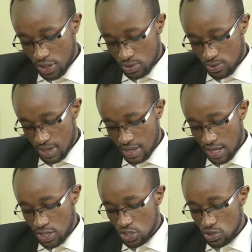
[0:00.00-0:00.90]
another
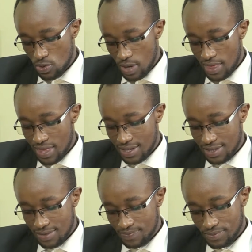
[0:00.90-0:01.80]
issue, and that's
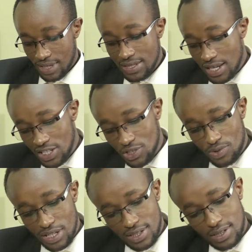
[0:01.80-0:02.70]
an issue
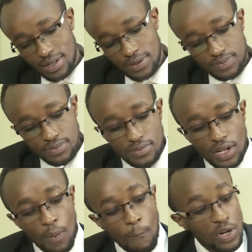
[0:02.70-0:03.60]
that
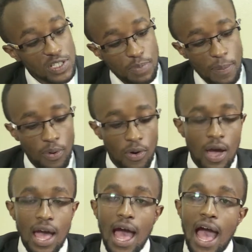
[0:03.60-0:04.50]
most people
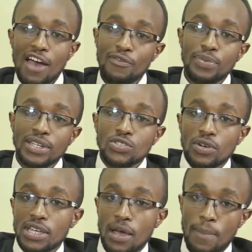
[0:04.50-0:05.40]
have been
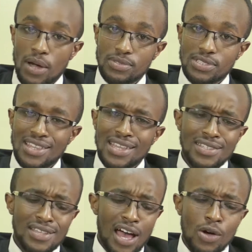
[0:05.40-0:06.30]
talking about, and that is
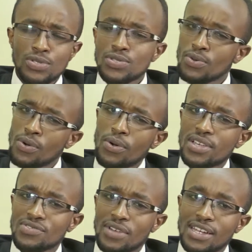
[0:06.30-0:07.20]
how Sonko
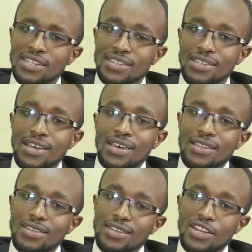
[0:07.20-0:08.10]
is running
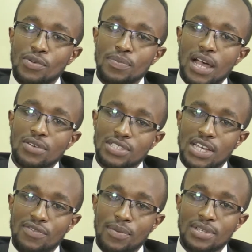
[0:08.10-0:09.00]
the Nairobi County
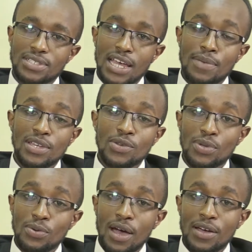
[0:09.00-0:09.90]
government. I mean,
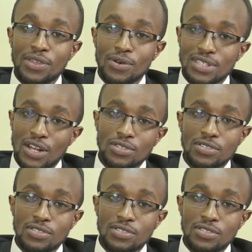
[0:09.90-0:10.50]
there was a lot of